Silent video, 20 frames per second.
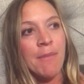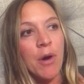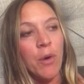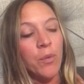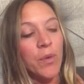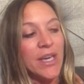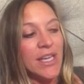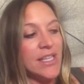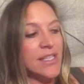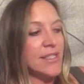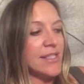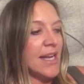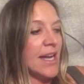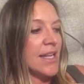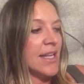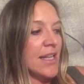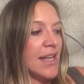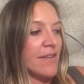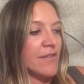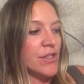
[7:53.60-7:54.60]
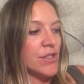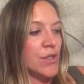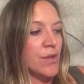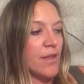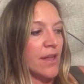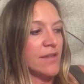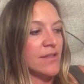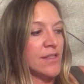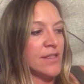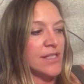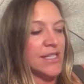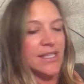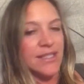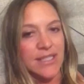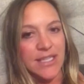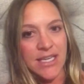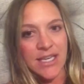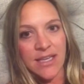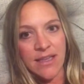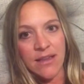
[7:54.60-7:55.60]
We decided after
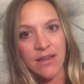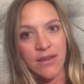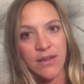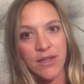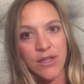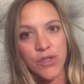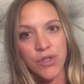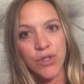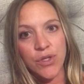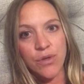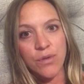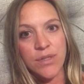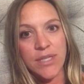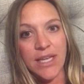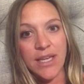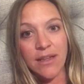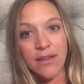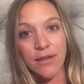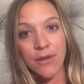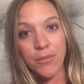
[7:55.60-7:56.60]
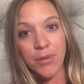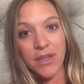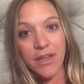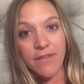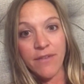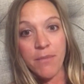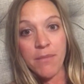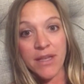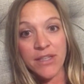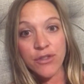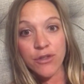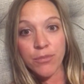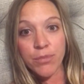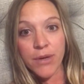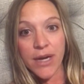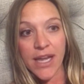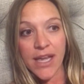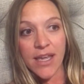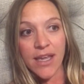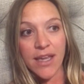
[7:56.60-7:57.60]
2016 to take a little bit of a mental
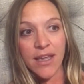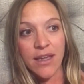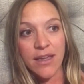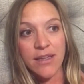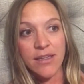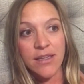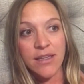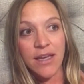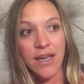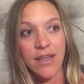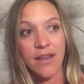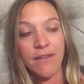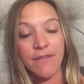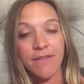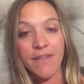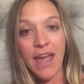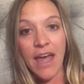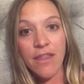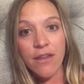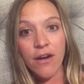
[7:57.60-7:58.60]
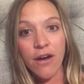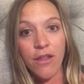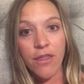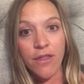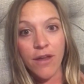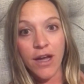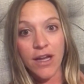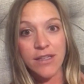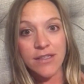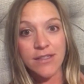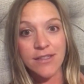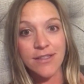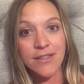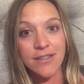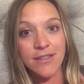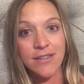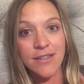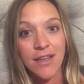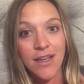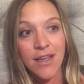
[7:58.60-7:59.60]
break, kind of gather our
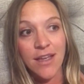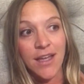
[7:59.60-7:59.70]
thoughts,